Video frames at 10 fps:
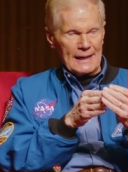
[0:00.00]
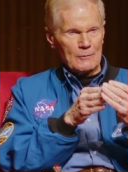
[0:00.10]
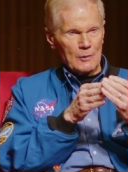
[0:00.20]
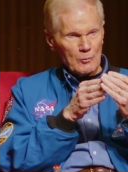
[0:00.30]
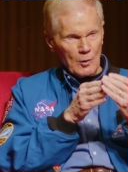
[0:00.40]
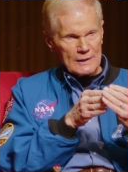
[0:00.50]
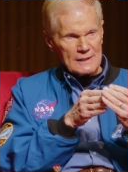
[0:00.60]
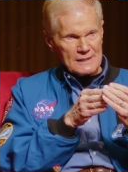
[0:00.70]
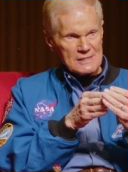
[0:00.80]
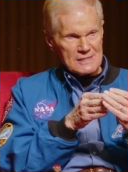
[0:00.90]
and we
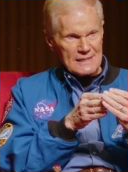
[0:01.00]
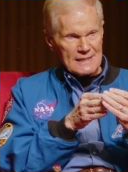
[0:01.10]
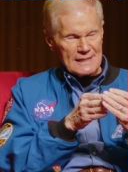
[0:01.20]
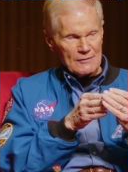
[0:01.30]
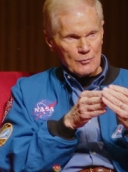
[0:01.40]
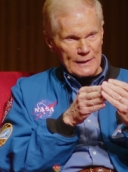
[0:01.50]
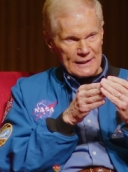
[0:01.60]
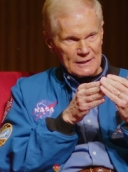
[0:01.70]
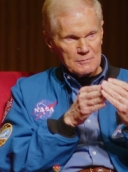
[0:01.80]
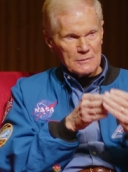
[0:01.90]
wanted to see if we
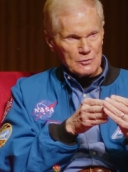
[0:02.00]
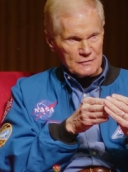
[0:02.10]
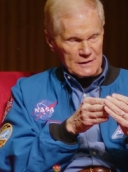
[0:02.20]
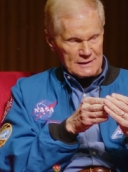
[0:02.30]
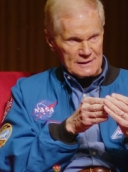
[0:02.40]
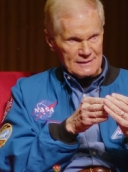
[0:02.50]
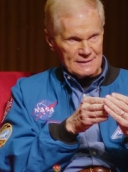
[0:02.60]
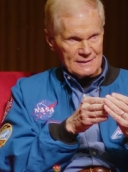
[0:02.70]
could move it.